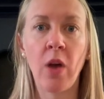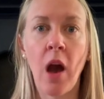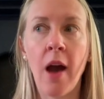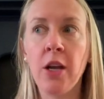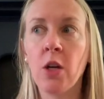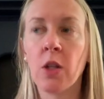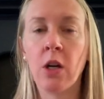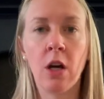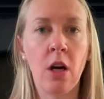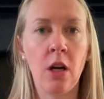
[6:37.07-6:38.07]
I know there
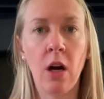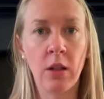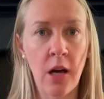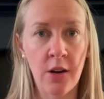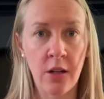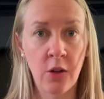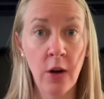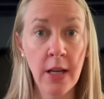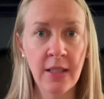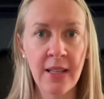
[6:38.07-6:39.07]
are a lot on
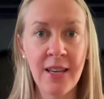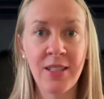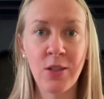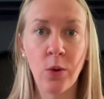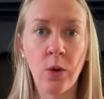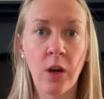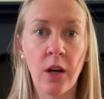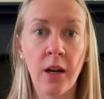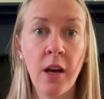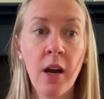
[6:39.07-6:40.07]
Craigslist
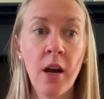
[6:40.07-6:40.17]
or